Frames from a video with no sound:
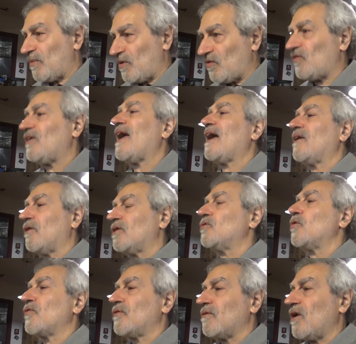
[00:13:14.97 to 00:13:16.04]
because he had
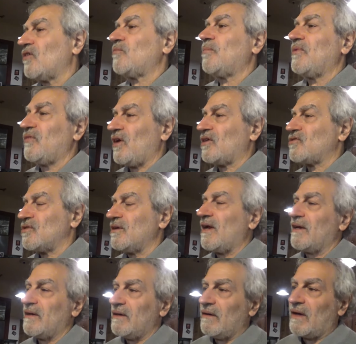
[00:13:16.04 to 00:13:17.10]
unauthorized possession
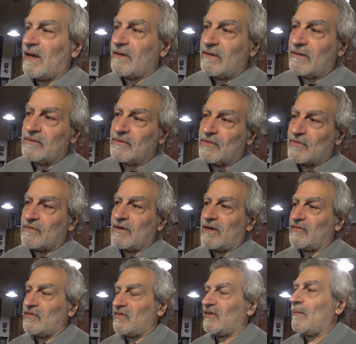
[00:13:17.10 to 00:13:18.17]
and he had
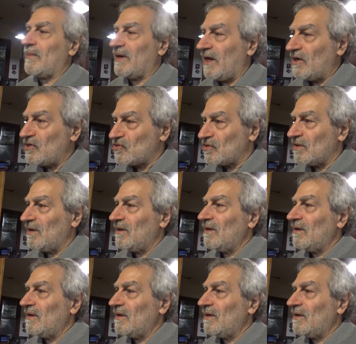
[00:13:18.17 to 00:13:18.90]
unauthorized dissemination,